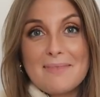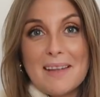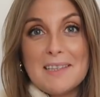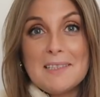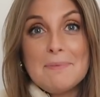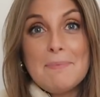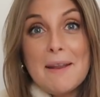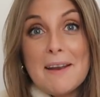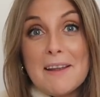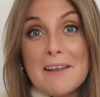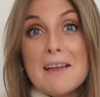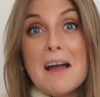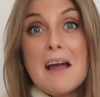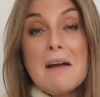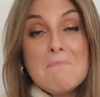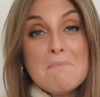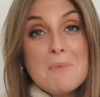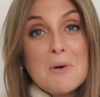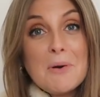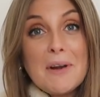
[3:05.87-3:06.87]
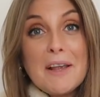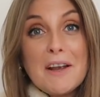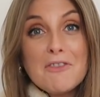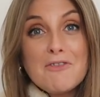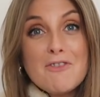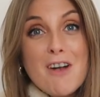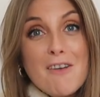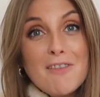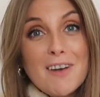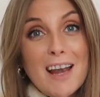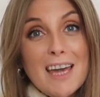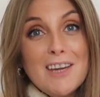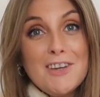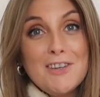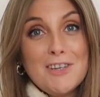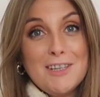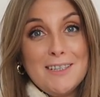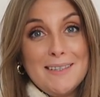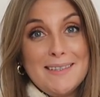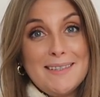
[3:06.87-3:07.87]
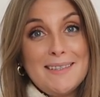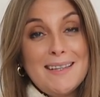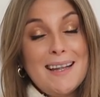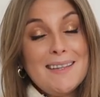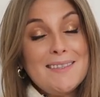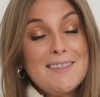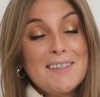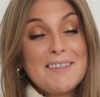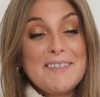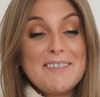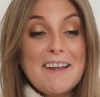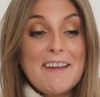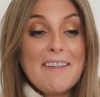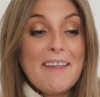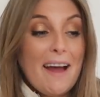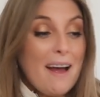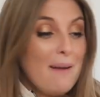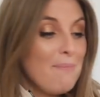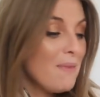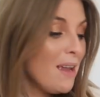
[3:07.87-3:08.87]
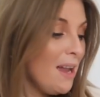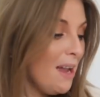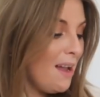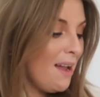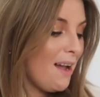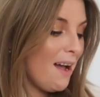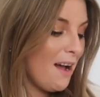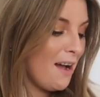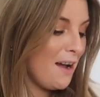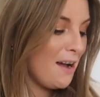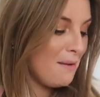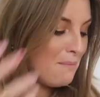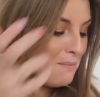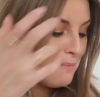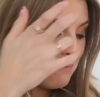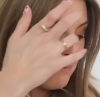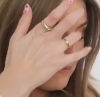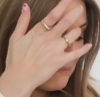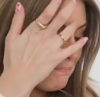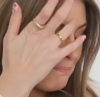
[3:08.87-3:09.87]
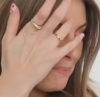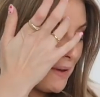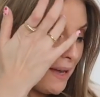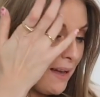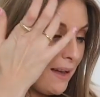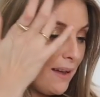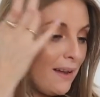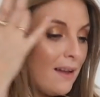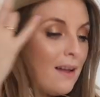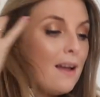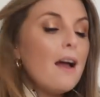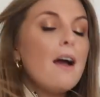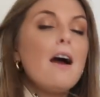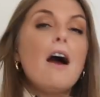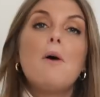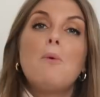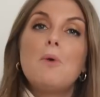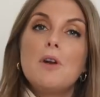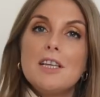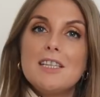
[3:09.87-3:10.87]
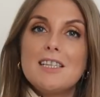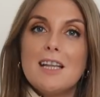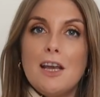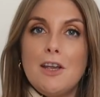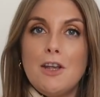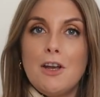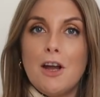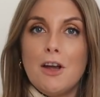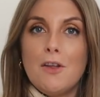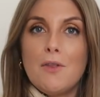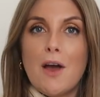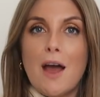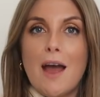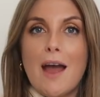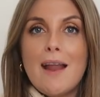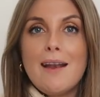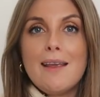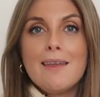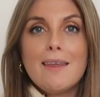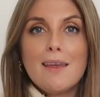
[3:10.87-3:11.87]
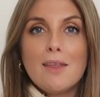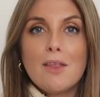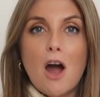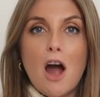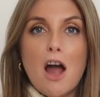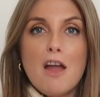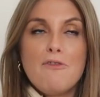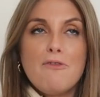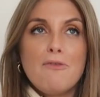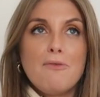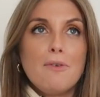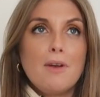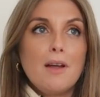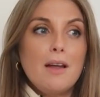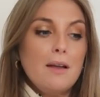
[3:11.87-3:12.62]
it's been a, a morning of revelations, let's just say that. Um but I wanted to let you know that anything that I've